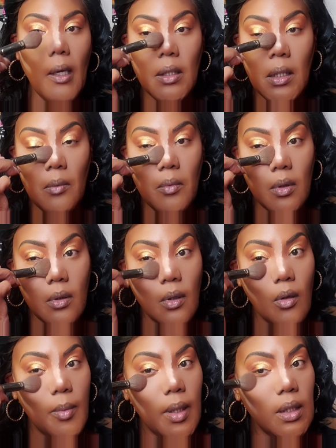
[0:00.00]
Then we're going to
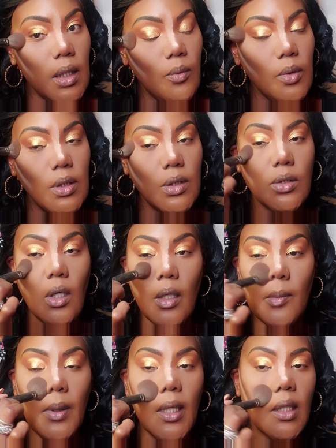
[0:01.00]
go back in with the
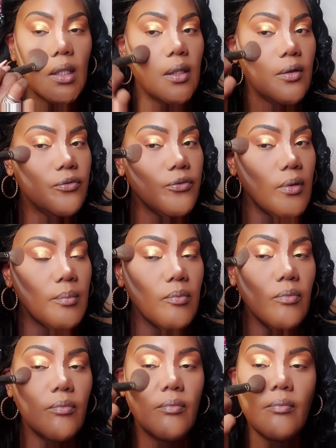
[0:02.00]
dark palette from